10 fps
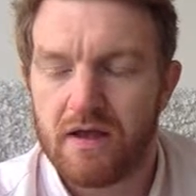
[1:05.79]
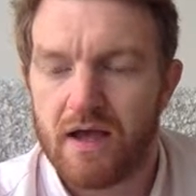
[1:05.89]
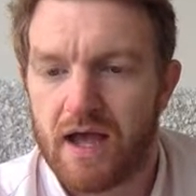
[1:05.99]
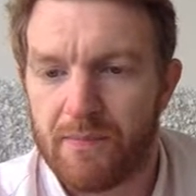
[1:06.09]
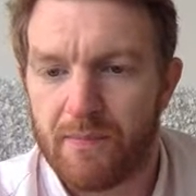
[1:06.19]

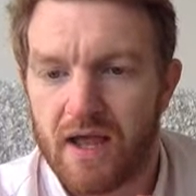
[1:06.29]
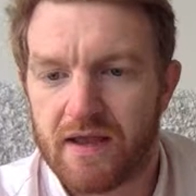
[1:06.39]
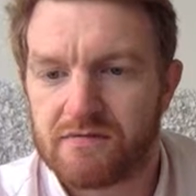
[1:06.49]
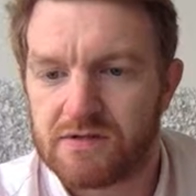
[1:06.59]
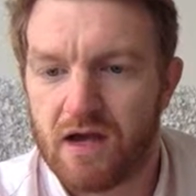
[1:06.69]

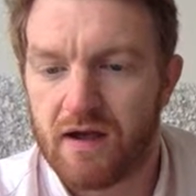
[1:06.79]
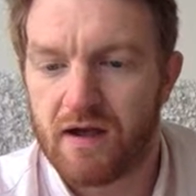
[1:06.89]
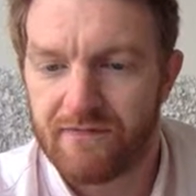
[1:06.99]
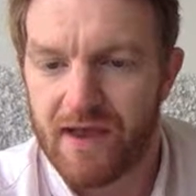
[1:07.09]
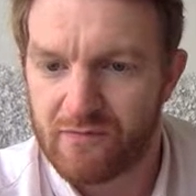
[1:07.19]
My
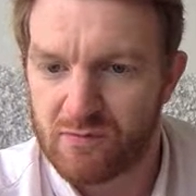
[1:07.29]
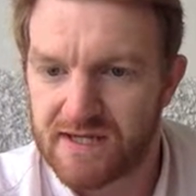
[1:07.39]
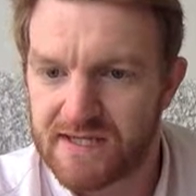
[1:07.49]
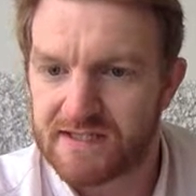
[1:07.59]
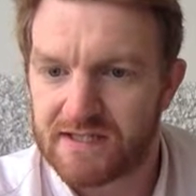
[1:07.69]
target for
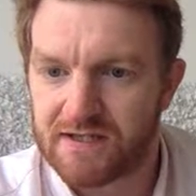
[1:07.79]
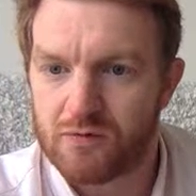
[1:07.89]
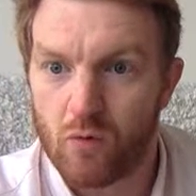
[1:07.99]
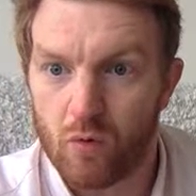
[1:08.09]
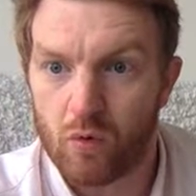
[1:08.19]
everybody is that
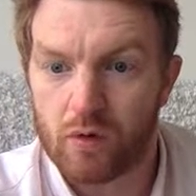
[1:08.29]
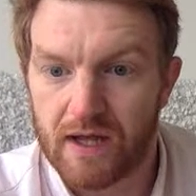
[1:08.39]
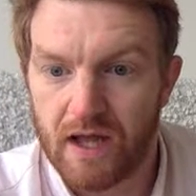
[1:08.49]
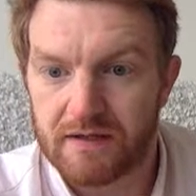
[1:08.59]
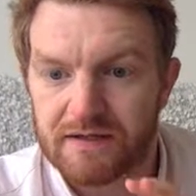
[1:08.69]
you all
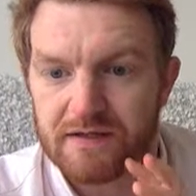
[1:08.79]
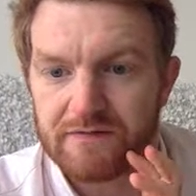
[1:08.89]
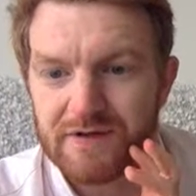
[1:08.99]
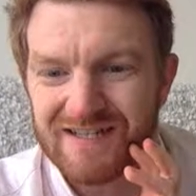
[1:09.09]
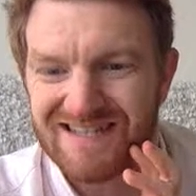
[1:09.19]
answer the
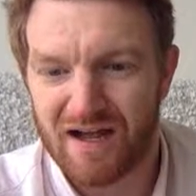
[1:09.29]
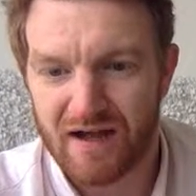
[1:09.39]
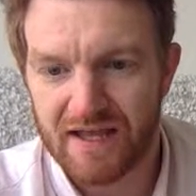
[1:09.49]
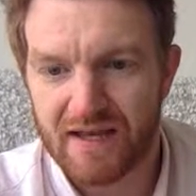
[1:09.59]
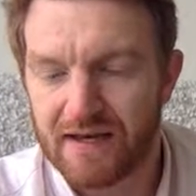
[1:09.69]
first
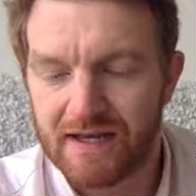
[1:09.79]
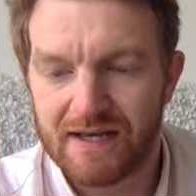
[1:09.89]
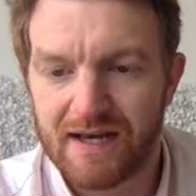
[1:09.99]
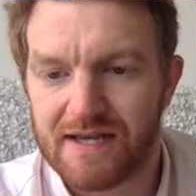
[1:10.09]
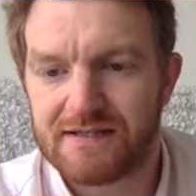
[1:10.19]
9
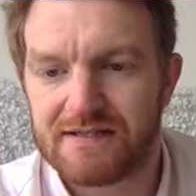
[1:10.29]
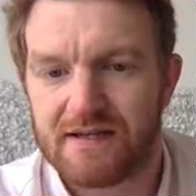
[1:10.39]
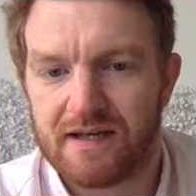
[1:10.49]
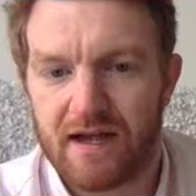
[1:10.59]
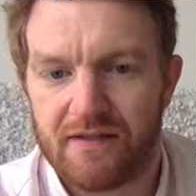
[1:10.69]
at least.
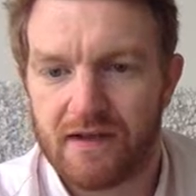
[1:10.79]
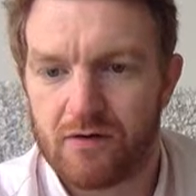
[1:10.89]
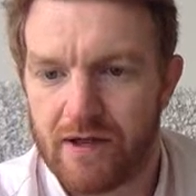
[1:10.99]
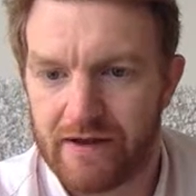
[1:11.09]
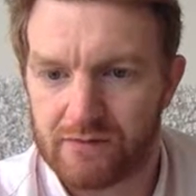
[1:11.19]
I think
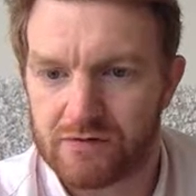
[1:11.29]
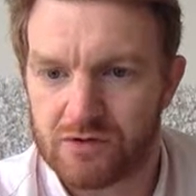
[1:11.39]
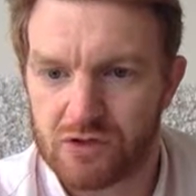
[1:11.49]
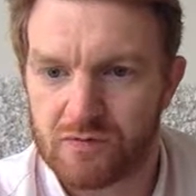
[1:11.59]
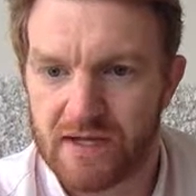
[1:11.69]
everyone
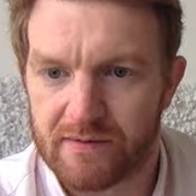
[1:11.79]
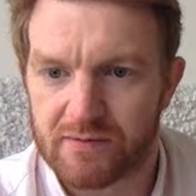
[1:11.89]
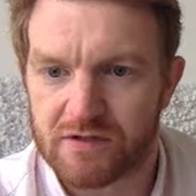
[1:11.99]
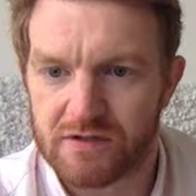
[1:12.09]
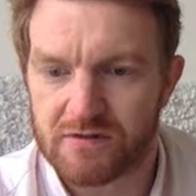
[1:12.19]
should be able
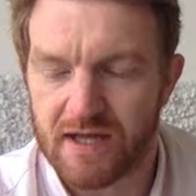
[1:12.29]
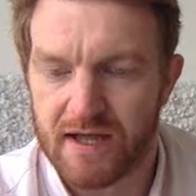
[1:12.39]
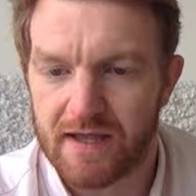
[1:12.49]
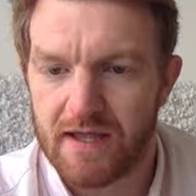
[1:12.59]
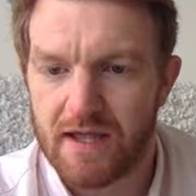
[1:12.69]
to do
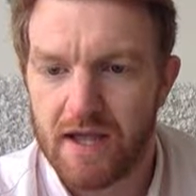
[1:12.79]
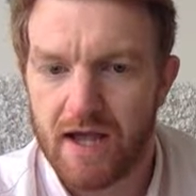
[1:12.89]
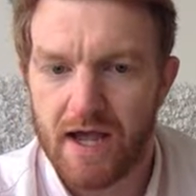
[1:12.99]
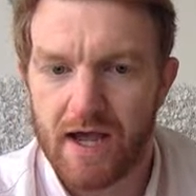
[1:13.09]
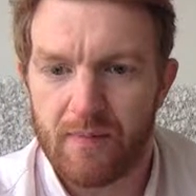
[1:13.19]
that
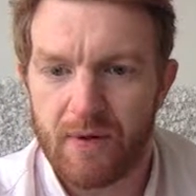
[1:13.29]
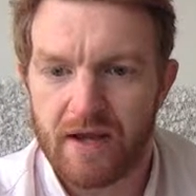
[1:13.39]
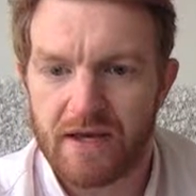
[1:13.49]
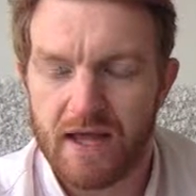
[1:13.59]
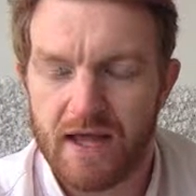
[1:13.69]

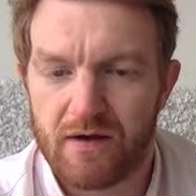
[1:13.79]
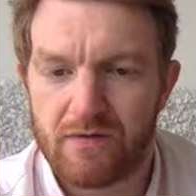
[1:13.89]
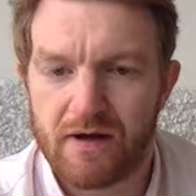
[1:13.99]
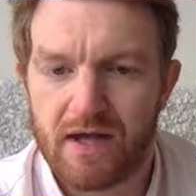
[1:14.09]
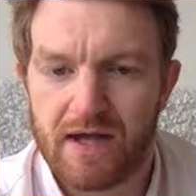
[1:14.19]
by
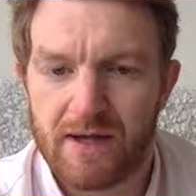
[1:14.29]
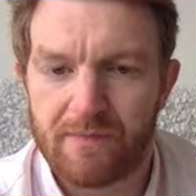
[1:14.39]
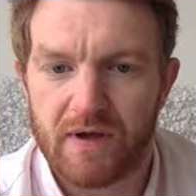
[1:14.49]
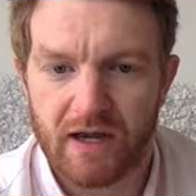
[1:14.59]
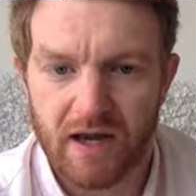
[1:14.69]
now.
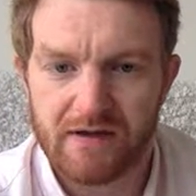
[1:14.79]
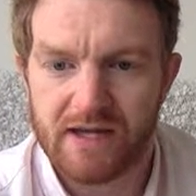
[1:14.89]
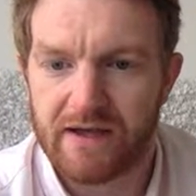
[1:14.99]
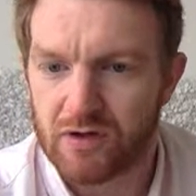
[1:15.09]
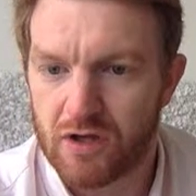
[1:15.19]
I'd like you
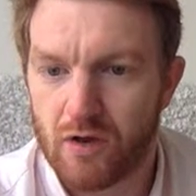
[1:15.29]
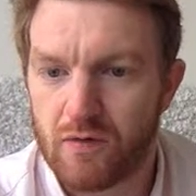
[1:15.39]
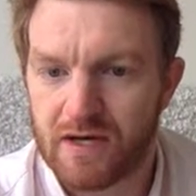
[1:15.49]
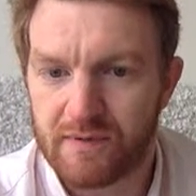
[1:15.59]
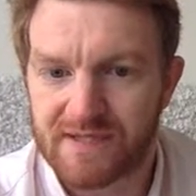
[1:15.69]
to have a
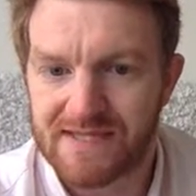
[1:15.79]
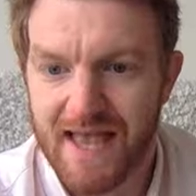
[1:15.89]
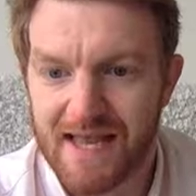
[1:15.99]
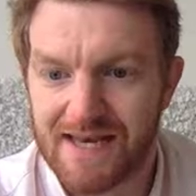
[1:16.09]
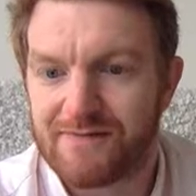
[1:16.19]
go at number
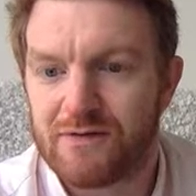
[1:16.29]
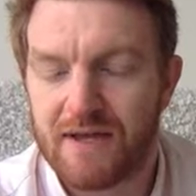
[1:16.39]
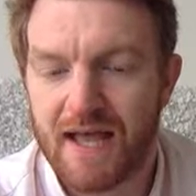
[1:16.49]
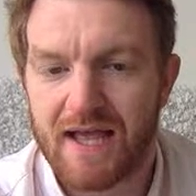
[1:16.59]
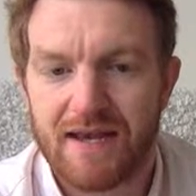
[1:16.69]
10 if you
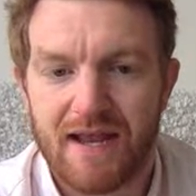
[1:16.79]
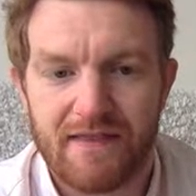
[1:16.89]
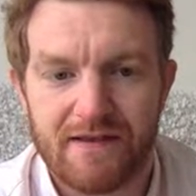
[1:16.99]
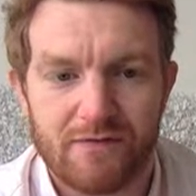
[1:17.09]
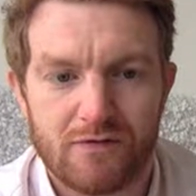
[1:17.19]
can,
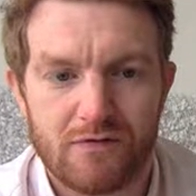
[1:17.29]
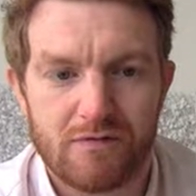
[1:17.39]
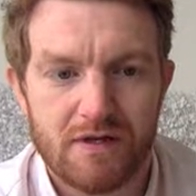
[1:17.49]
and if you